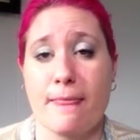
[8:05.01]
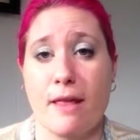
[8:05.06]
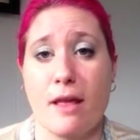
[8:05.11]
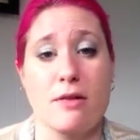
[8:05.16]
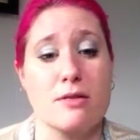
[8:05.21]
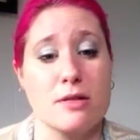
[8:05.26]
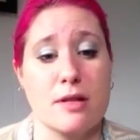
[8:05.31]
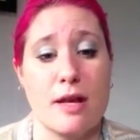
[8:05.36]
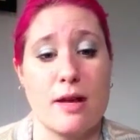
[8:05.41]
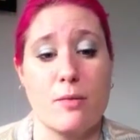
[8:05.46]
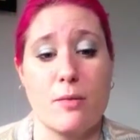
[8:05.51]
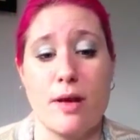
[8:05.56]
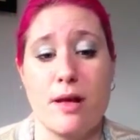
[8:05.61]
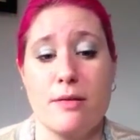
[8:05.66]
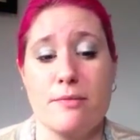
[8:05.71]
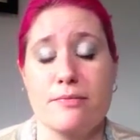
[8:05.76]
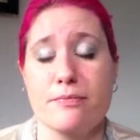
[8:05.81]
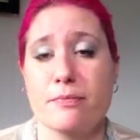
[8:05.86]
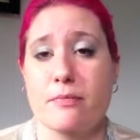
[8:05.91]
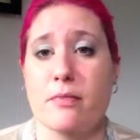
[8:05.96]
I was like,
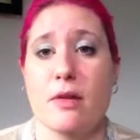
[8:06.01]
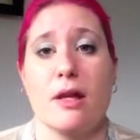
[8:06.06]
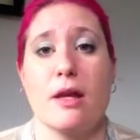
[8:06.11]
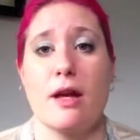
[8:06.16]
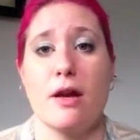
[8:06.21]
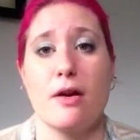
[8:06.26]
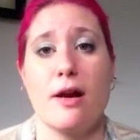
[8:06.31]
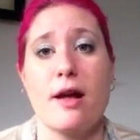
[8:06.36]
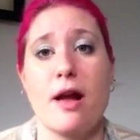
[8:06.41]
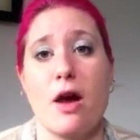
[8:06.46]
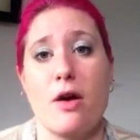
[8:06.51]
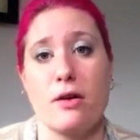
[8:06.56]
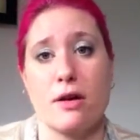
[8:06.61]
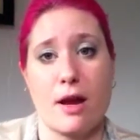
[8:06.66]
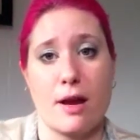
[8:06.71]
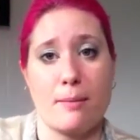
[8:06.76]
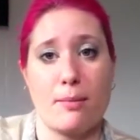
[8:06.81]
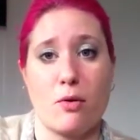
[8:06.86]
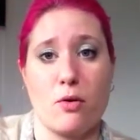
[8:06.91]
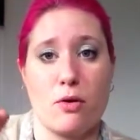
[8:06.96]
well, here I go, and
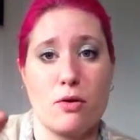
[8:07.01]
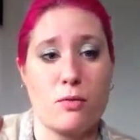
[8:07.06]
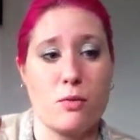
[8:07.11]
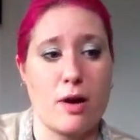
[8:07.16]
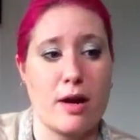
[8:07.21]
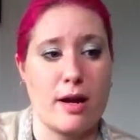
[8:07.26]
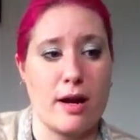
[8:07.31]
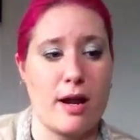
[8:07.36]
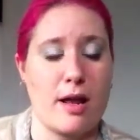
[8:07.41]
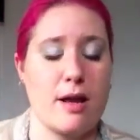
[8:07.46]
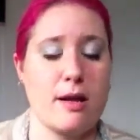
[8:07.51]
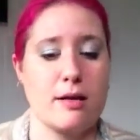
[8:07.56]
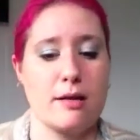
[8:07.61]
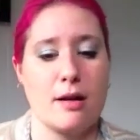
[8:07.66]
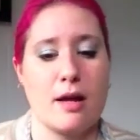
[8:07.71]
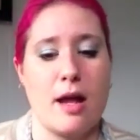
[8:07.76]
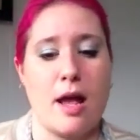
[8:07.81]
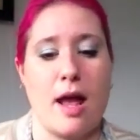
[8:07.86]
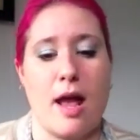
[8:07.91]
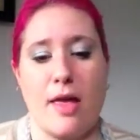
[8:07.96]
I poured one in, and
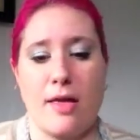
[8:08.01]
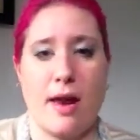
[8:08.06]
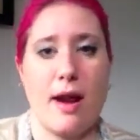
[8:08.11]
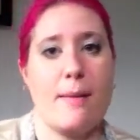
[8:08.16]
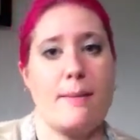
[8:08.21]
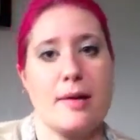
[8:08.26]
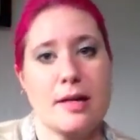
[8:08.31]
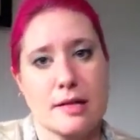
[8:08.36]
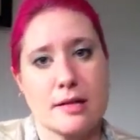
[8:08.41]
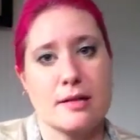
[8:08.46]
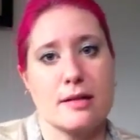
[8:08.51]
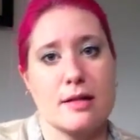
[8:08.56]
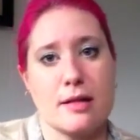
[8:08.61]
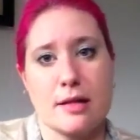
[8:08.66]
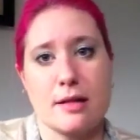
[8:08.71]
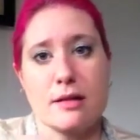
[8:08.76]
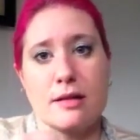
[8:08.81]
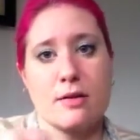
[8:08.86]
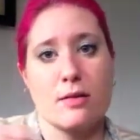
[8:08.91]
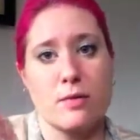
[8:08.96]
then I mixed
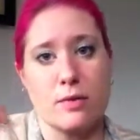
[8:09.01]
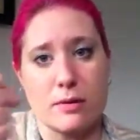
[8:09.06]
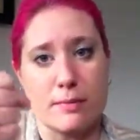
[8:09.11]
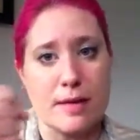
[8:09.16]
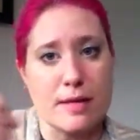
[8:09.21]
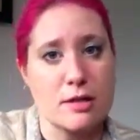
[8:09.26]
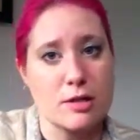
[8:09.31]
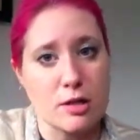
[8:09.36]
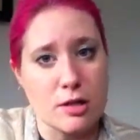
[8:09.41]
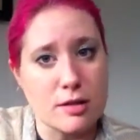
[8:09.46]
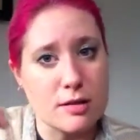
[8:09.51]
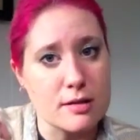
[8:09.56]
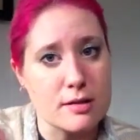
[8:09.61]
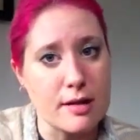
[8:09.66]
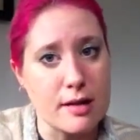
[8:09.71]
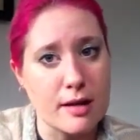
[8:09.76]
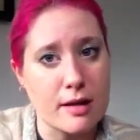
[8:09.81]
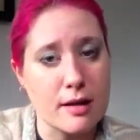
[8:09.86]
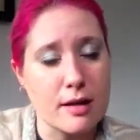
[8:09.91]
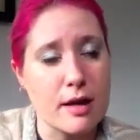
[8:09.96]
it with my stir
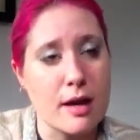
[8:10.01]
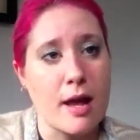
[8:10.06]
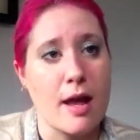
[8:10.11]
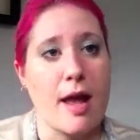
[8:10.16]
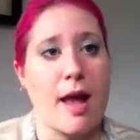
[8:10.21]
stick,